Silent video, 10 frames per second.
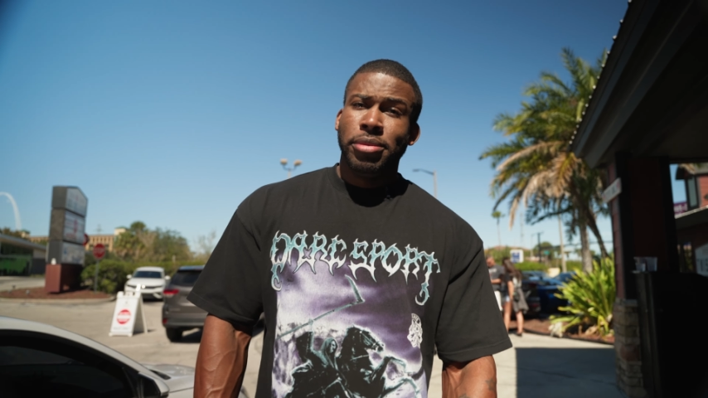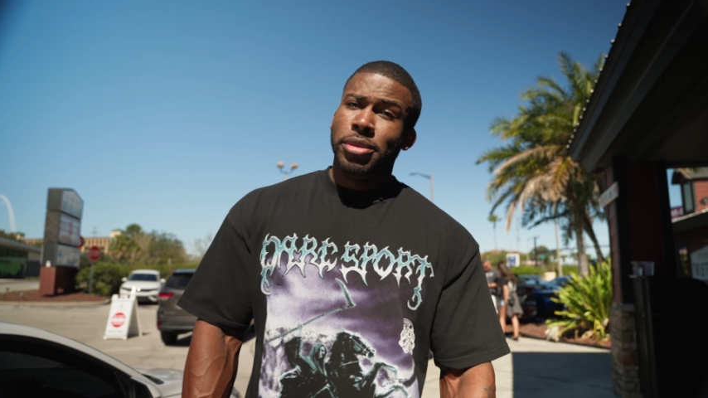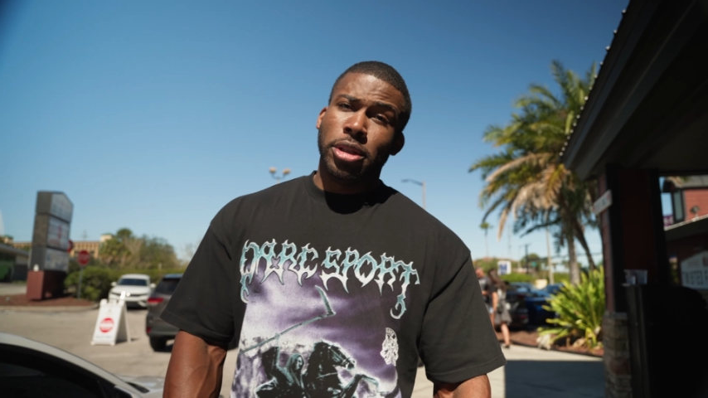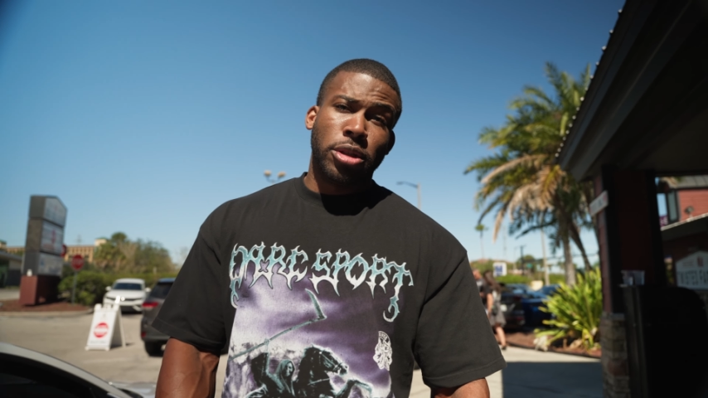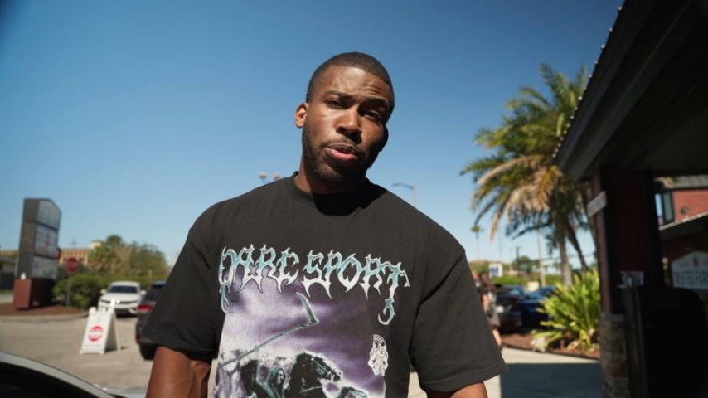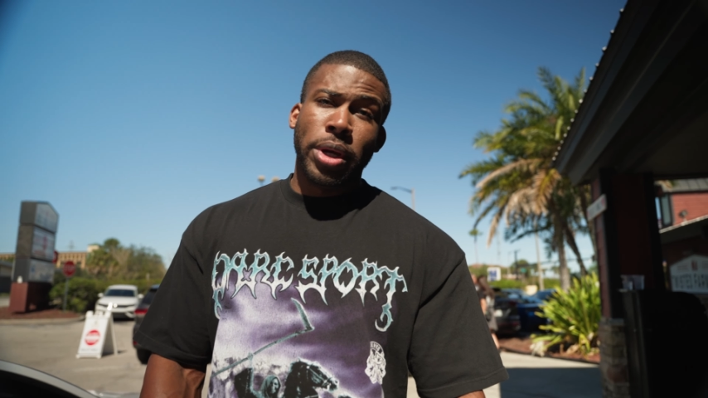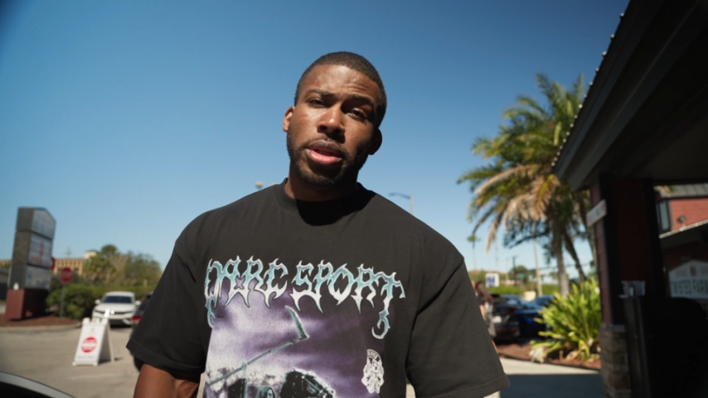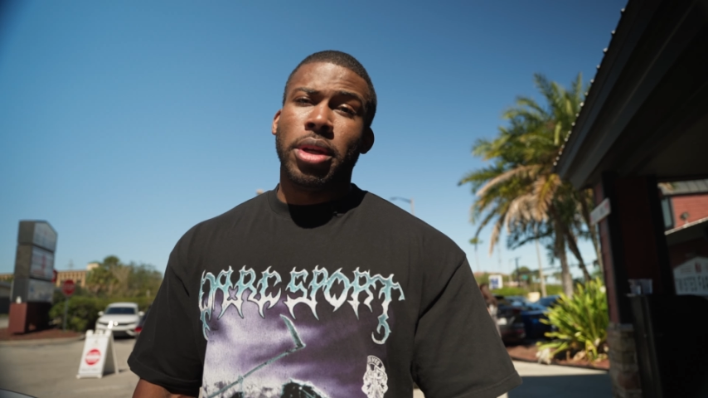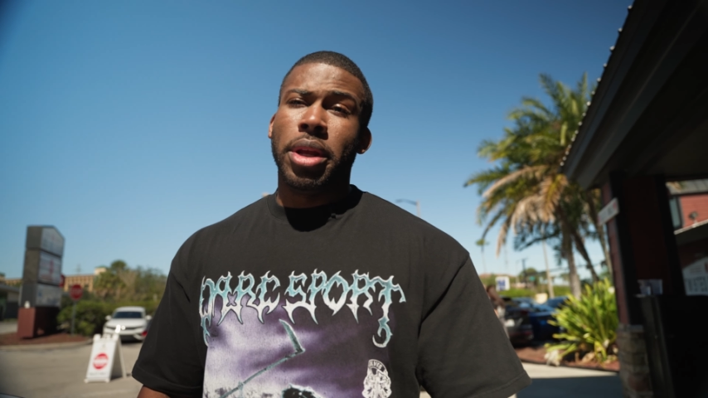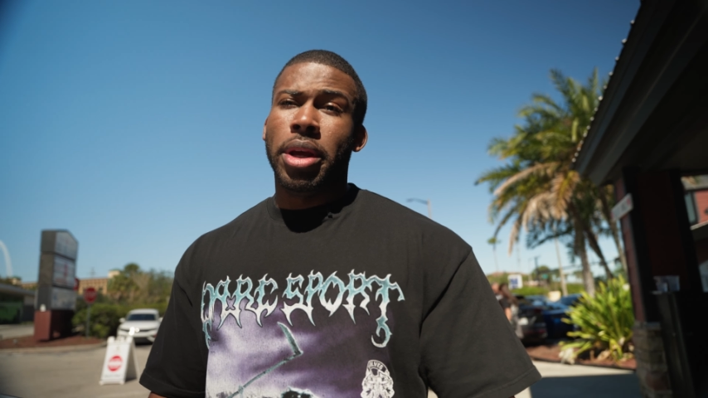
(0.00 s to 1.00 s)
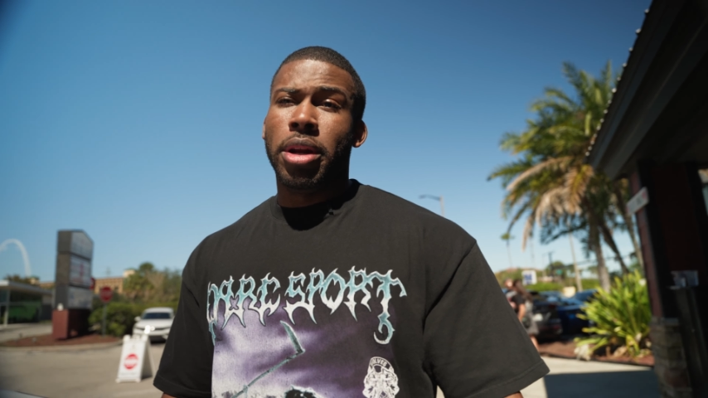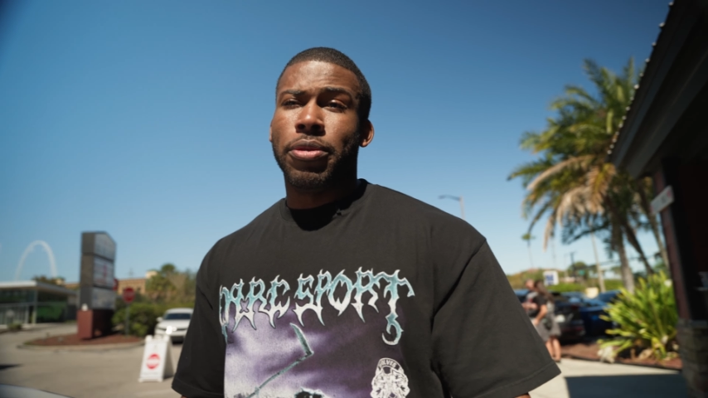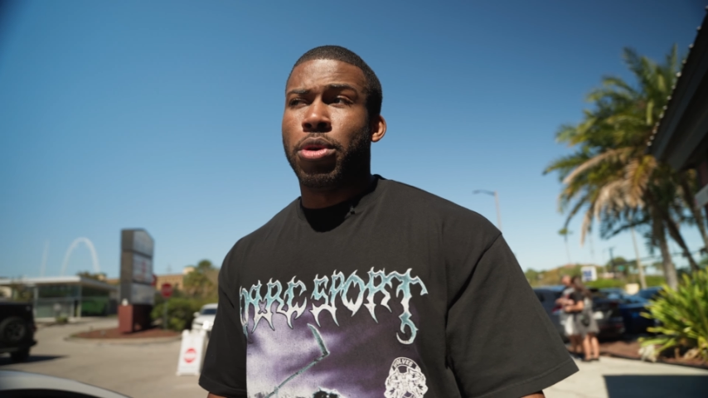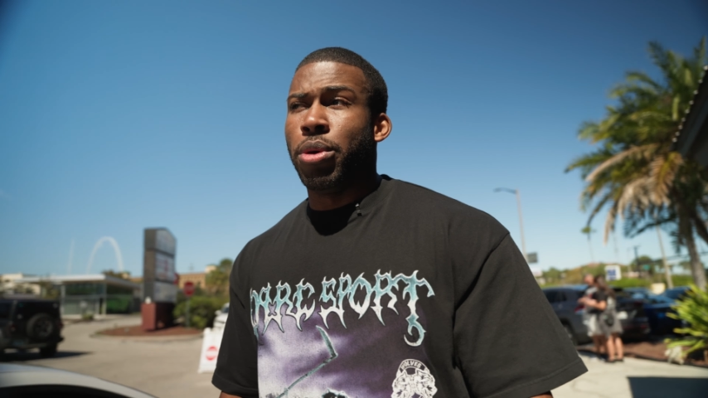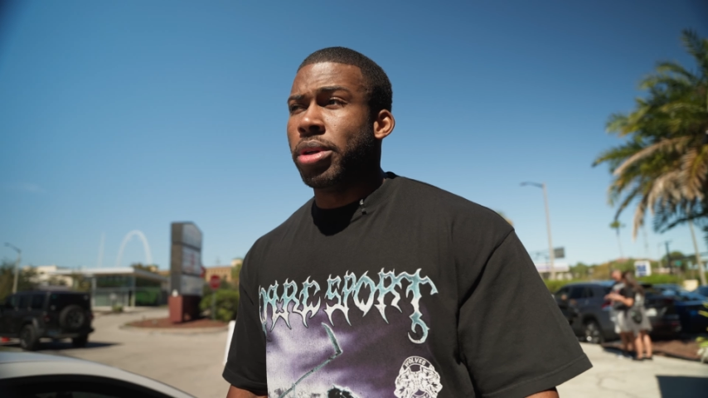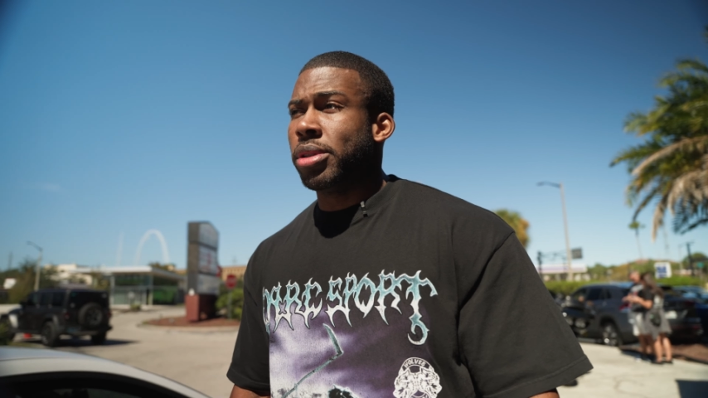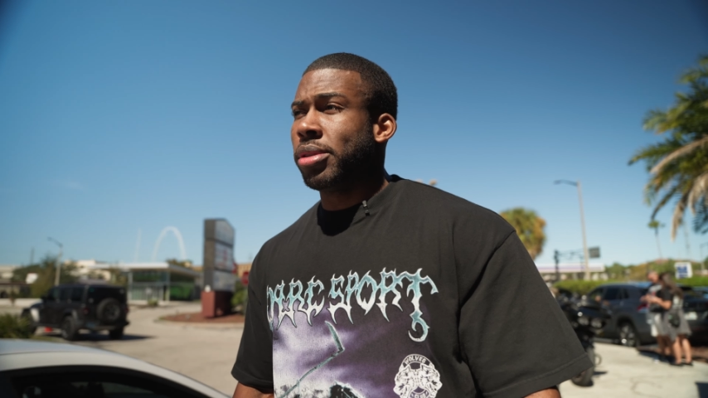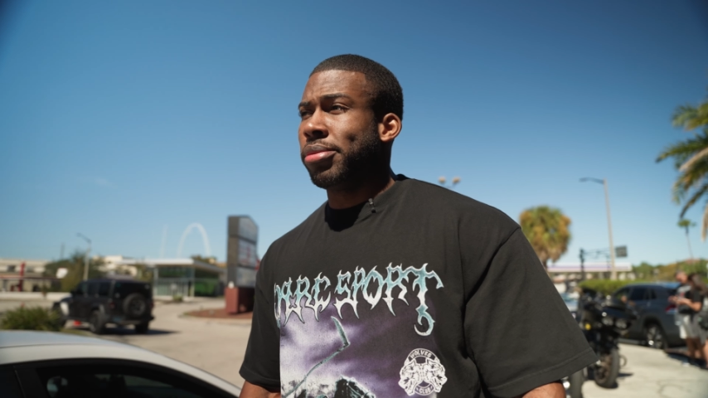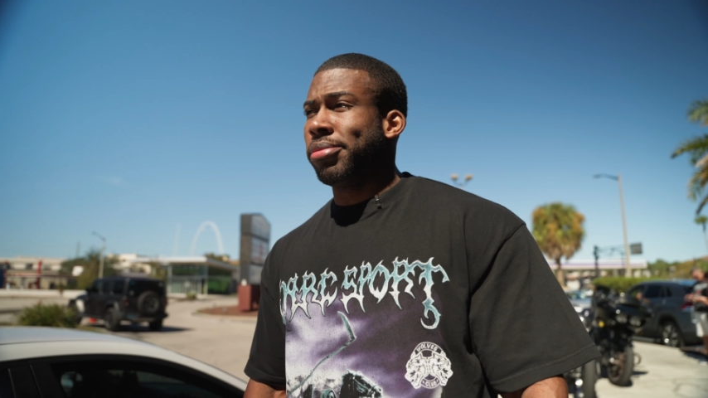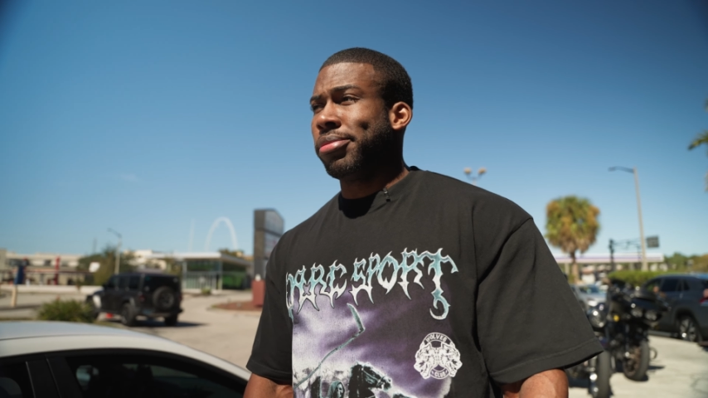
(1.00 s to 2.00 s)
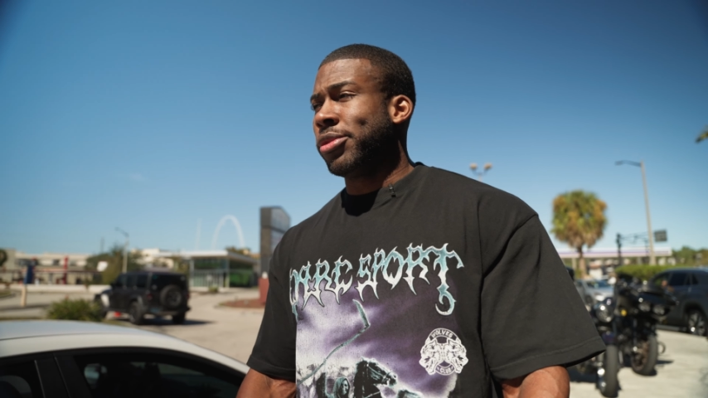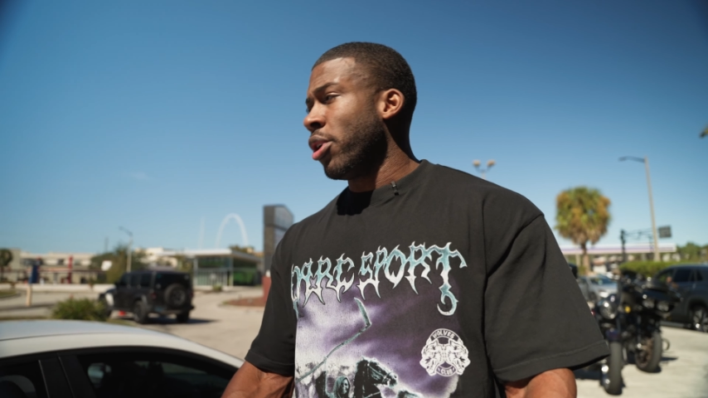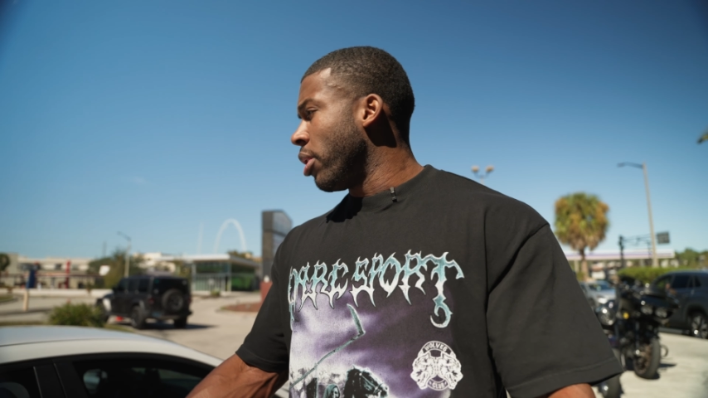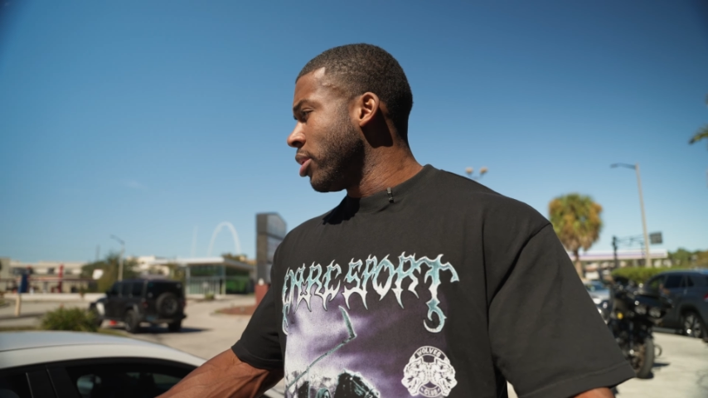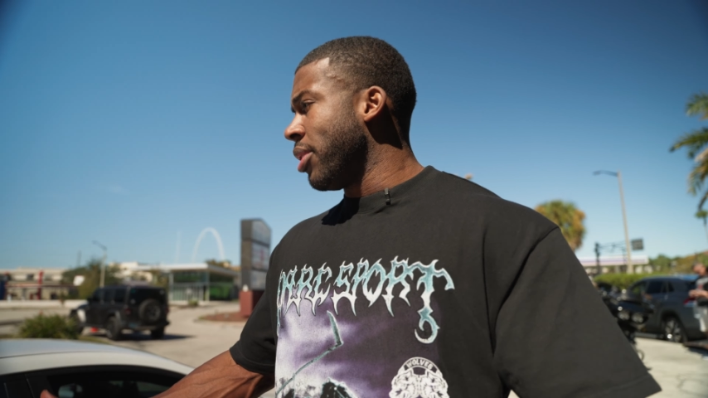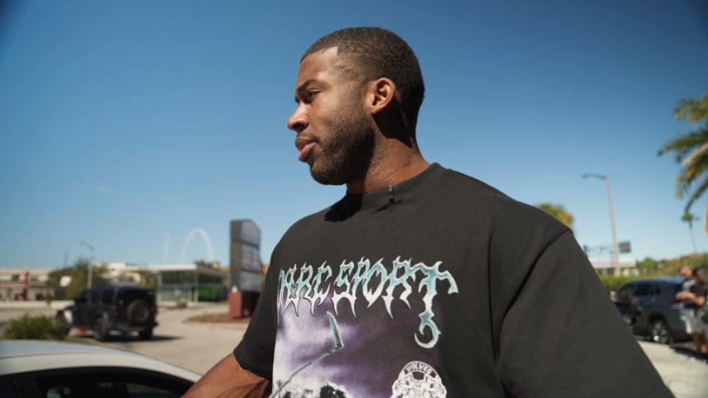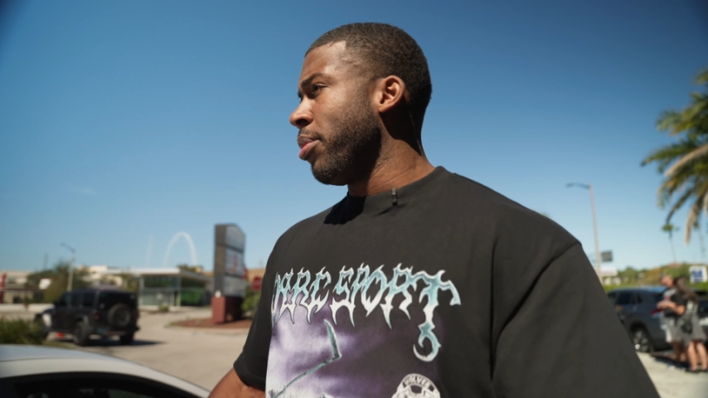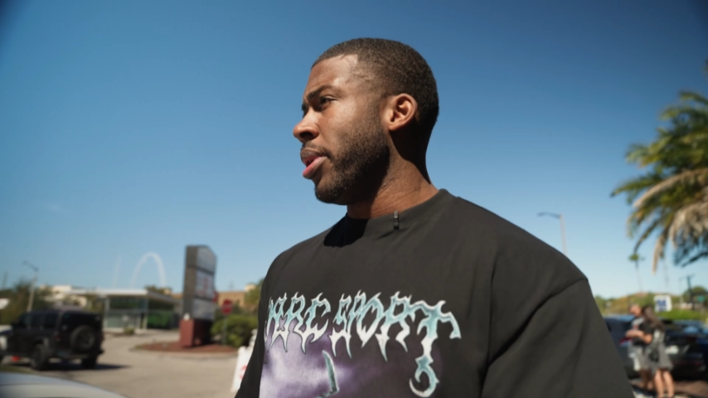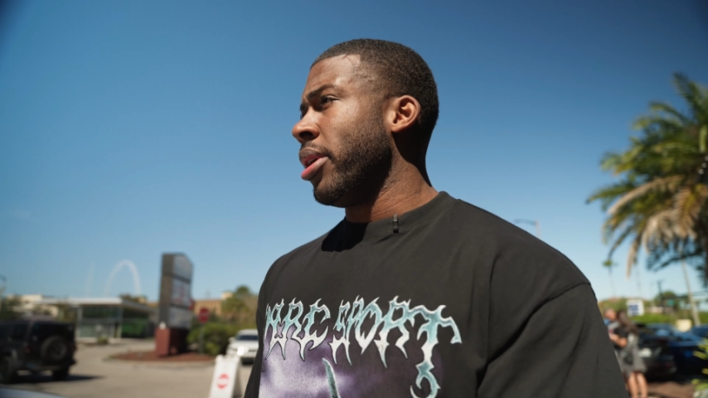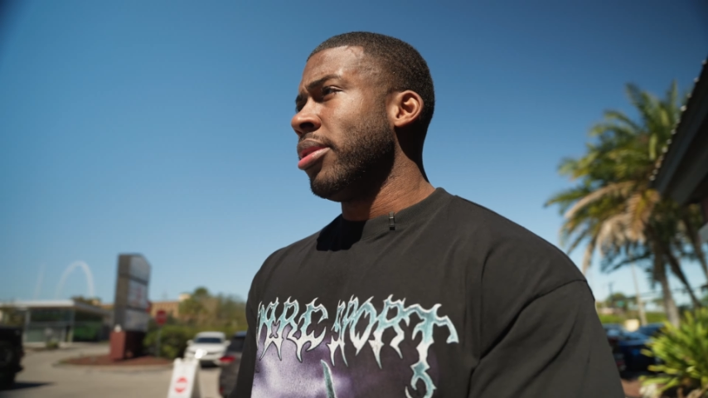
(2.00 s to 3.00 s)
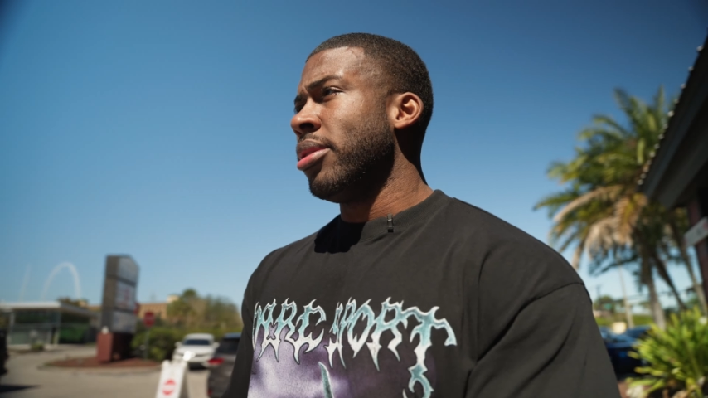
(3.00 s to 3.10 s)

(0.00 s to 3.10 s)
There's a wait to get in, of course. Cars everywhere.